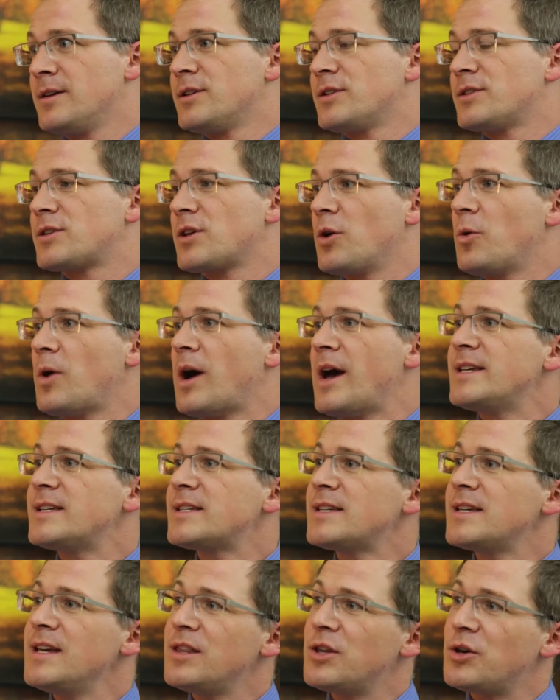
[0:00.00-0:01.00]
So I
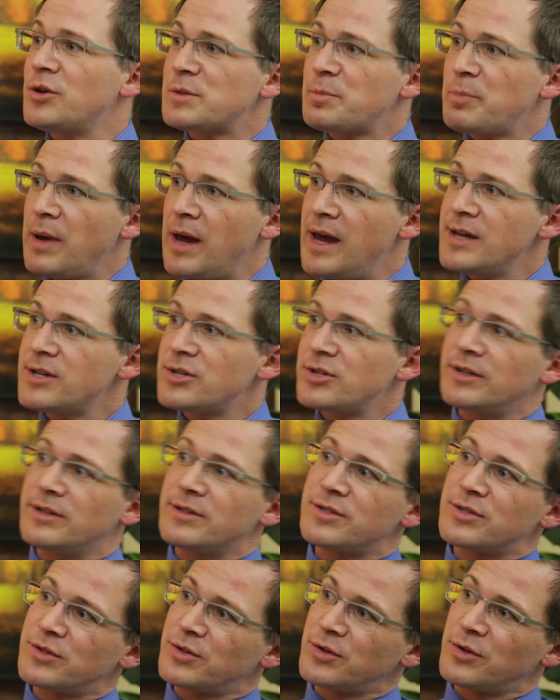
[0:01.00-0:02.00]
see those
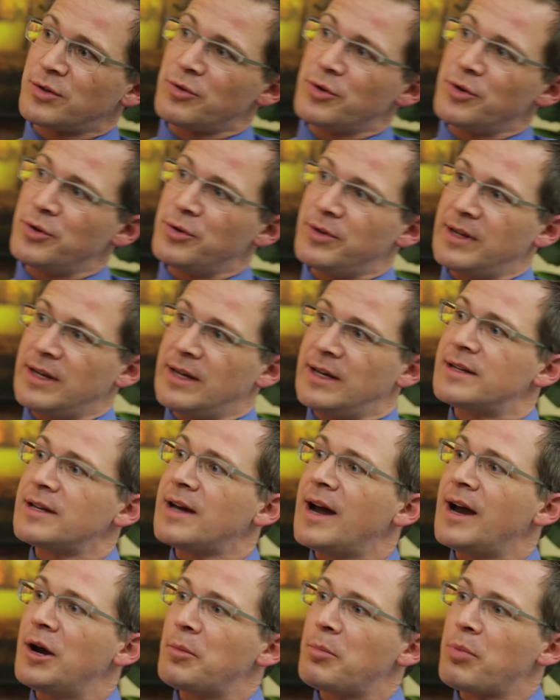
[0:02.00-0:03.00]
patients through the
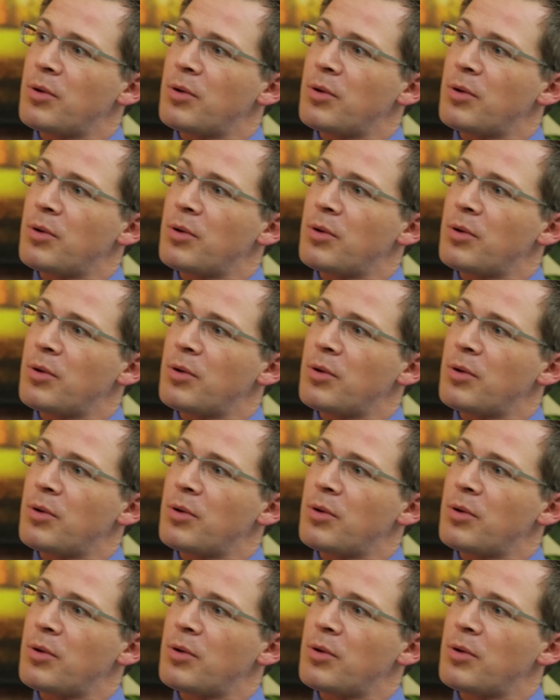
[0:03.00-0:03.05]
entire